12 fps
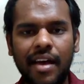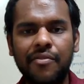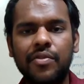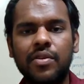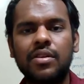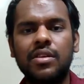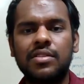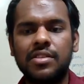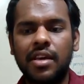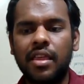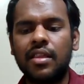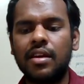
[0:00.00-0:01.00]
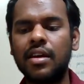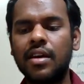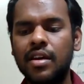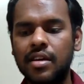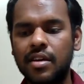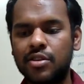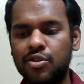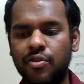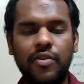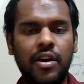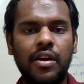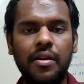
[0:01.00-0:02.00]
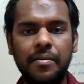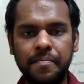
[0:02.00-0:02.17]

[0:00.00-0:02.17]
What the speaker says: have seen so far.